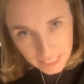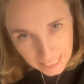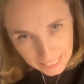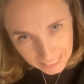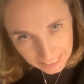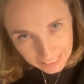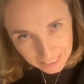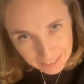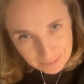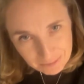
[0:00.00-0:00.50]

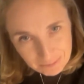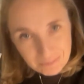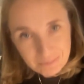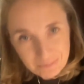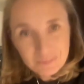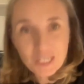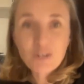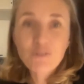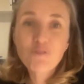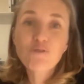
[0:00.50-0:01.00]
day
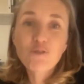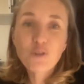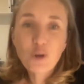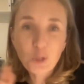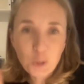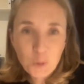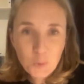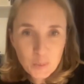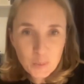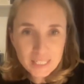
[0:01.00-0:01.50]

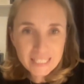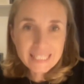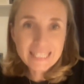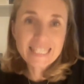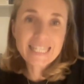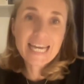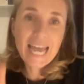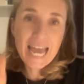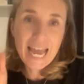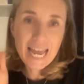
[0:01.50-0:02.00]
following
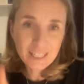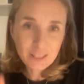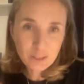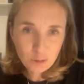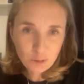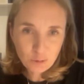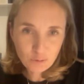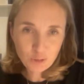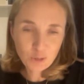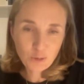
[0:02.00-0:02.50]
the end
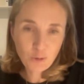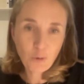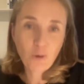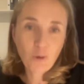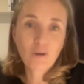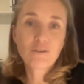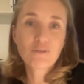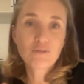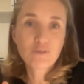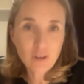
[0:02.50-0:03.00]
of
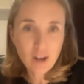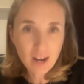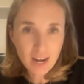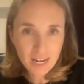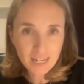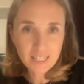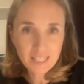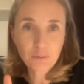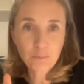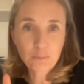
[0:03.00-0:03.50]
your
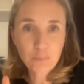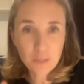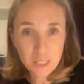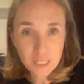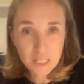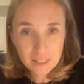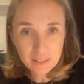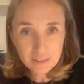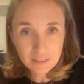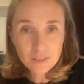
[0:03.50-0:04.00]
filing
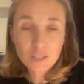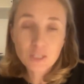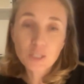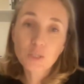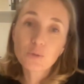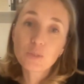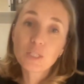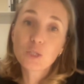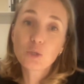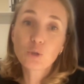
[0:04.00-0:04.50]
period,
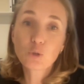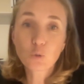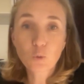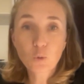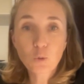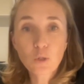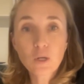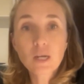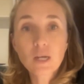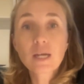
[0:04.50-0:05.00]
you need
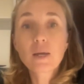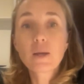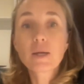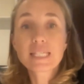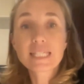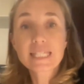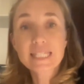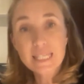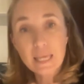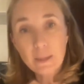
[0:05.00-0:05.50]
to
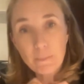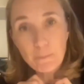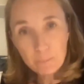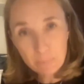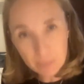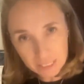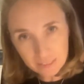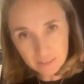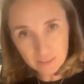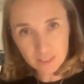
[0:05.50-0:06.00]

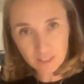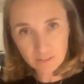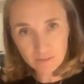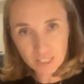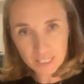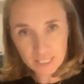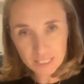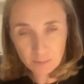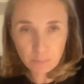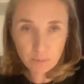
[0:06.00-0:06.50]
submit the
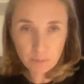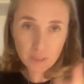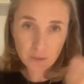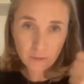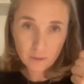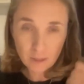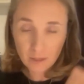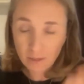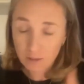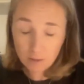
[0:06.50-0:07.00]

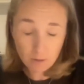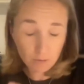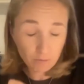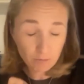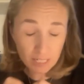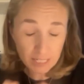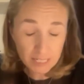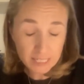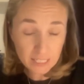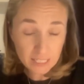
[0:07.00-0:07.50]

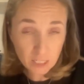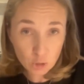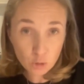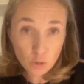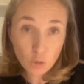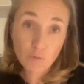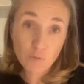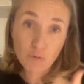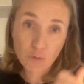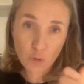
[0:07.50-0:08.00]
VAT
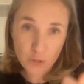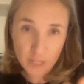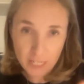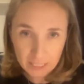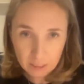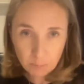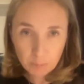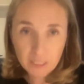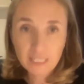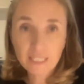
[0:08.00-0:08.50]
return for
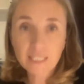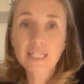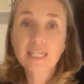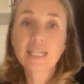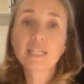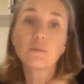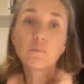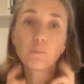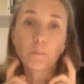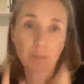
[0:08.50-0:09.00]
that period
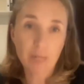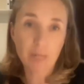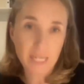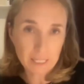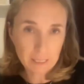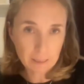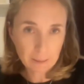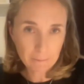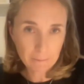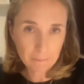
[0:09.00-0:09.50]
and
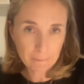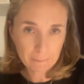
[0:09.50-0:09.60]
pay.